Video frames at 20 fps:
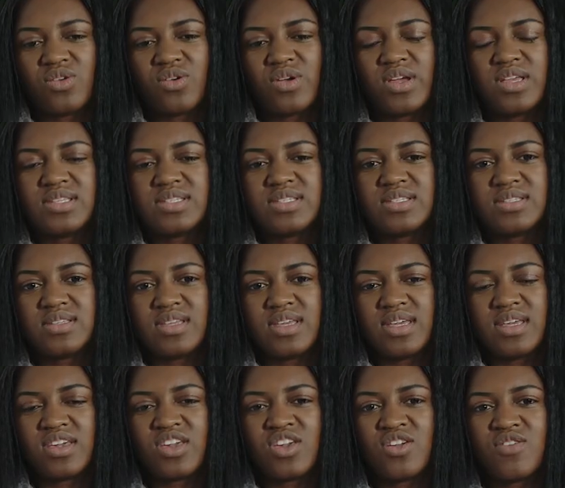There is
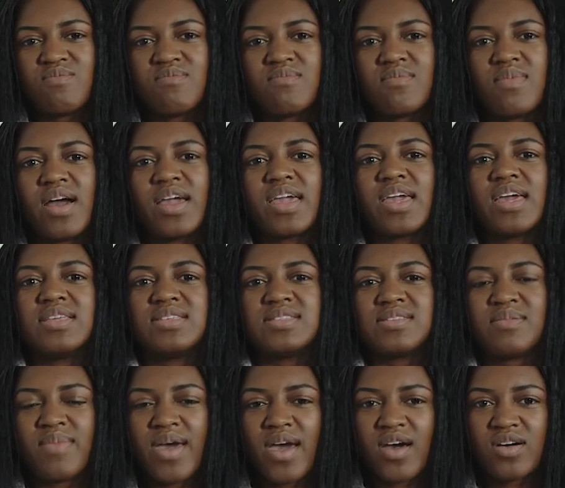a humongous
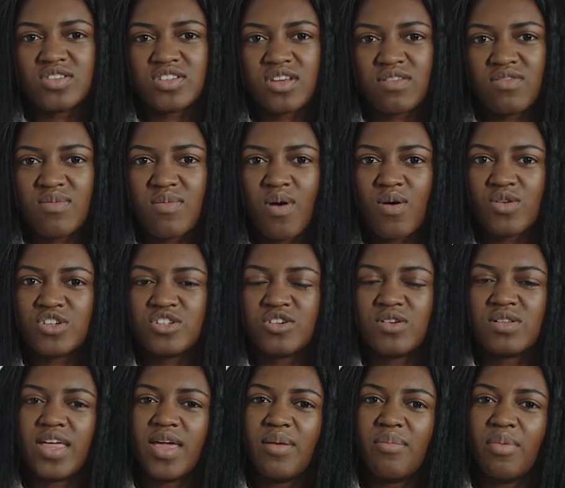amount of
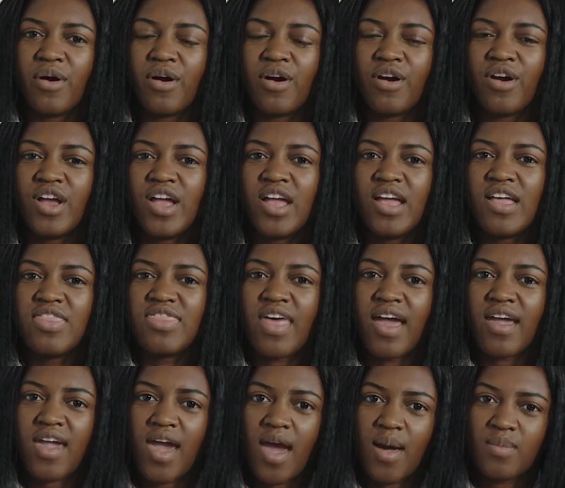emotional labor
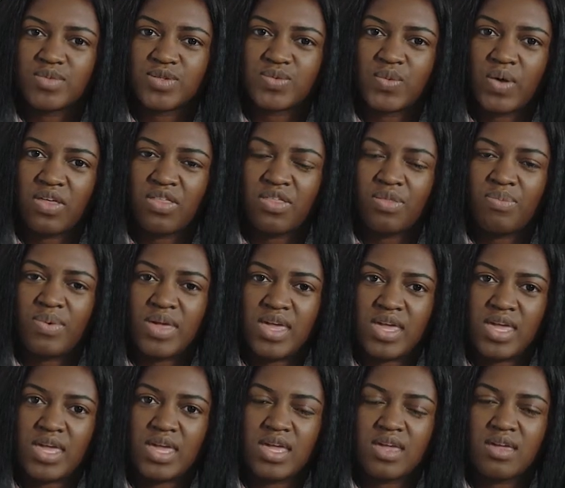that comes with
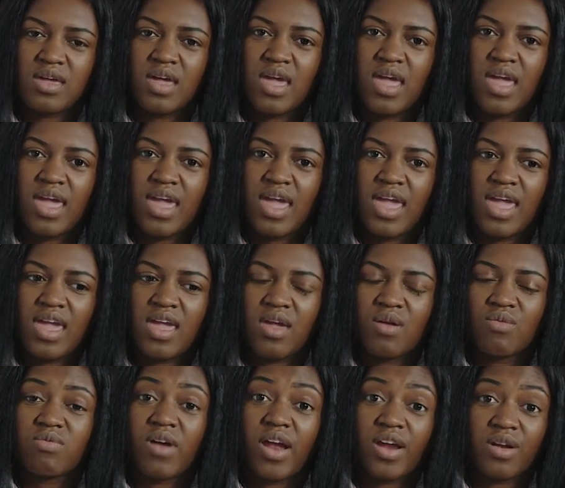being
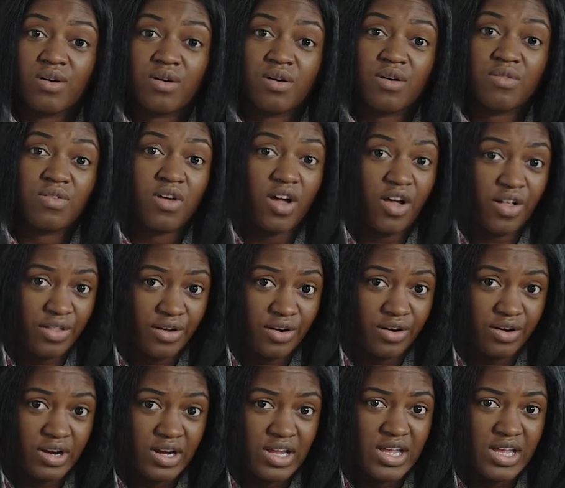a writer of color.